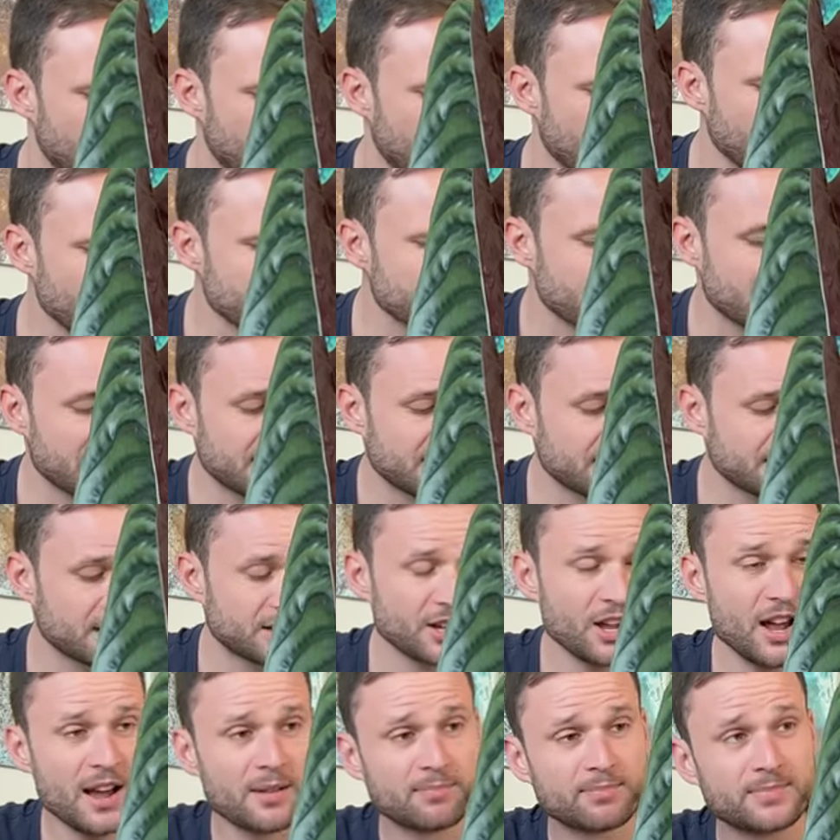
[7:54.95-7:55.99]
All right, and
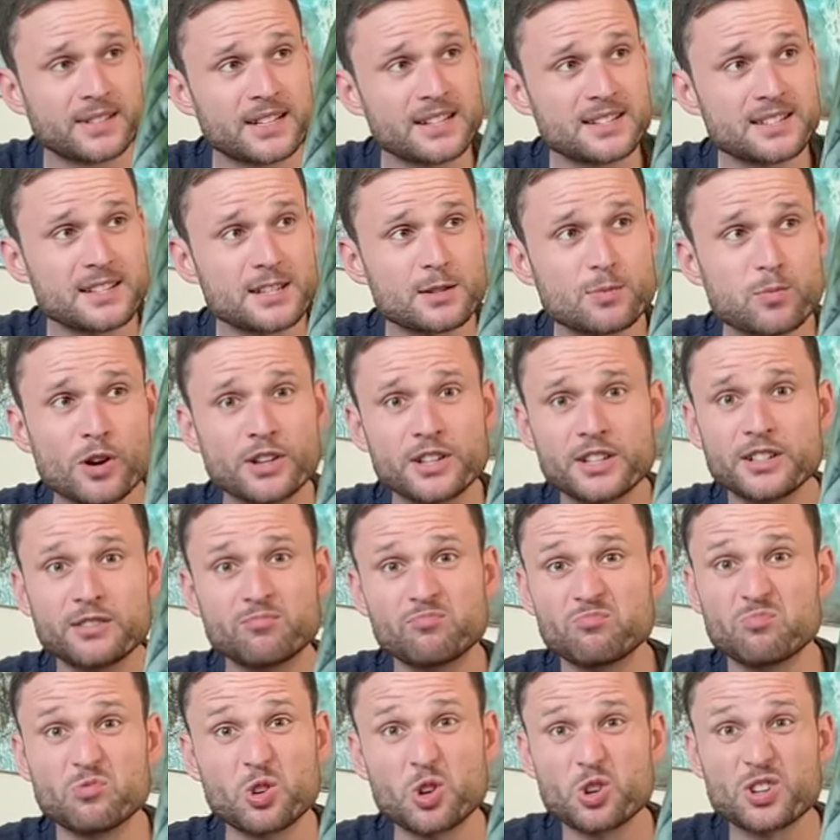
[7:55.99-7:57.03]
yeah, this is what
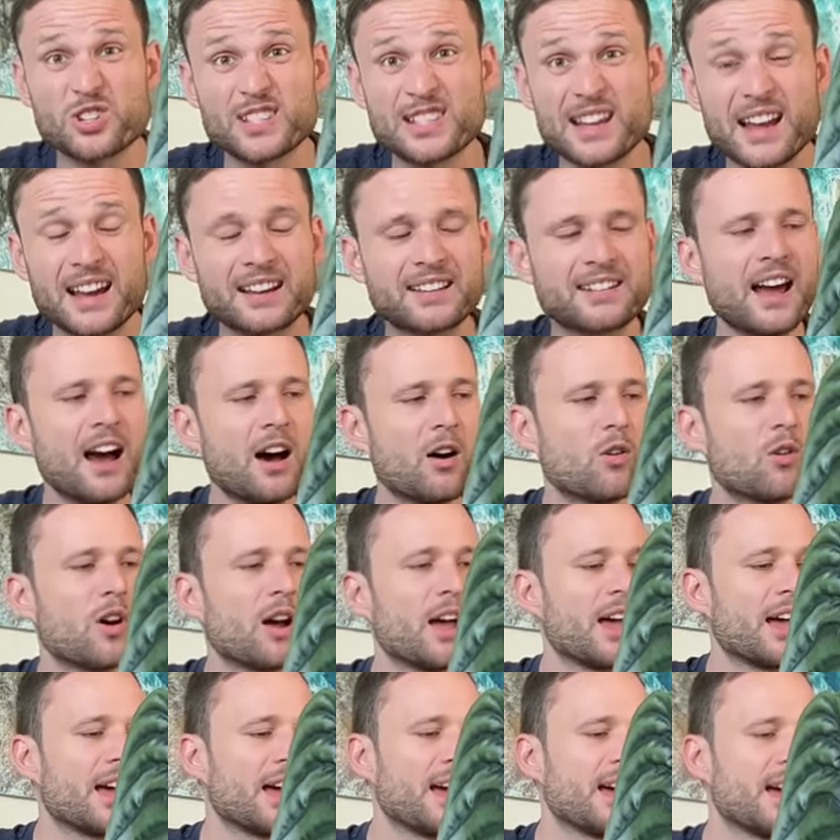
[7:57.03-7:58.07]
it looks like now.
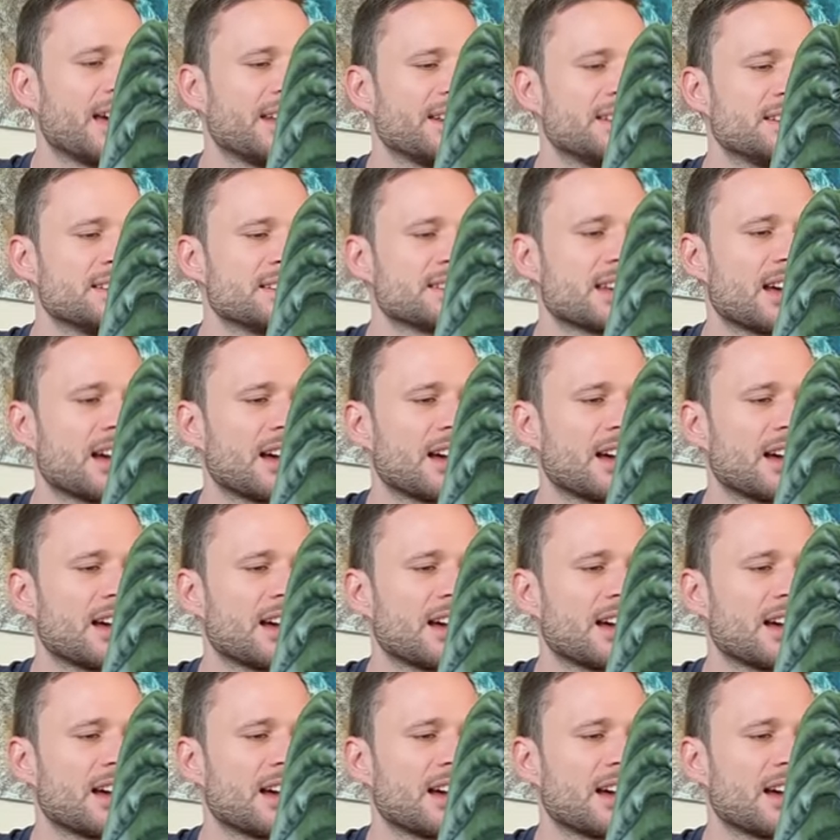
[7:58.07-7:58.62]
And